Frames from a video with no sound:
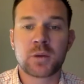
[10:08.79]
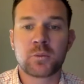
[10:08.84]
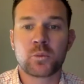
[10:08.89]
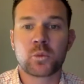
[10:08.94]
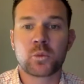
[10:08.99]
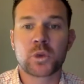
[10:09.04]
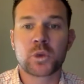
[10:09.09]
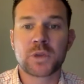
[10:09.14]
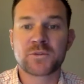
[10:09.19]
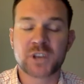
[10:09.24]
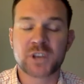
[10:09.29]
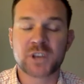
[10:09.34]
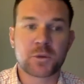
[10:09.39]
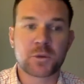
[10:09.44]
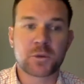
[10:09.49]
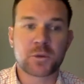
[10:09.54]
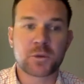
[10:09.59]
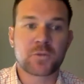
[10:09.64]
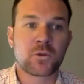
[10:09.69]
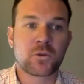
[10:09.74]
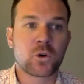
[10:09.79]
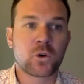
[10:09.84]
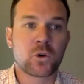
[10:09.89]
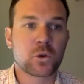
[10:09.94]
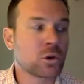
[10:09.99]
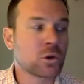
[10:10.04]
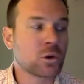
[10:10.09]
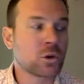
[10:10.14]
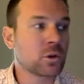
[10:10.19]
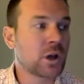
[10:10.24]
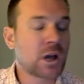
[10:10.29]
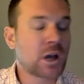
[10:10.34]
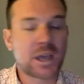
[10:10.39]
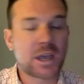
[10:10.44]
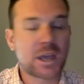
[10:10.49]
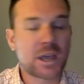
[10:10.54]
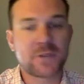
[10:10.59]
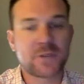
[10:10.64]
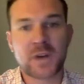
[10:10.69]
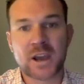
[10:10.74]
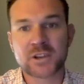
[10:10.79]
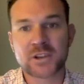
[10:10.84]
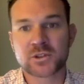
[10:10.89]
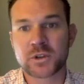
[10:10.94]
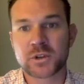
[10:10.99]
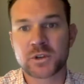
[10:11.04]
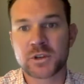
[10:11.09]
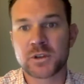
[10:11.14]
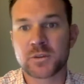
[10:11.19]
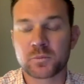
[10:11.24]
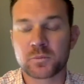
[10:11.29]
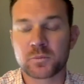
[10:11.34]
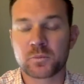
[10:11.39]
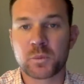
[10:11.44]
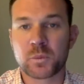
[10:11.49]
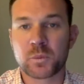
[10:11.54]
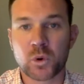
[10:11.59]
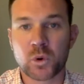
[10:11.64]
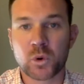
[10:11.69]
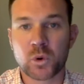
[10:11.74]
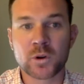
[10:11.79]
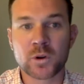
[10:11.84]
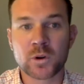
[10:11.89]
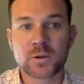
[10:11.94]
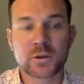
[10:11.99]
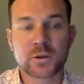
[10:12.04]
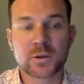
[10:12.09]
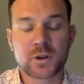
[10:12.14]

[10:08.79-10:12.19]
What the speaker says: We have set up a formal advisory board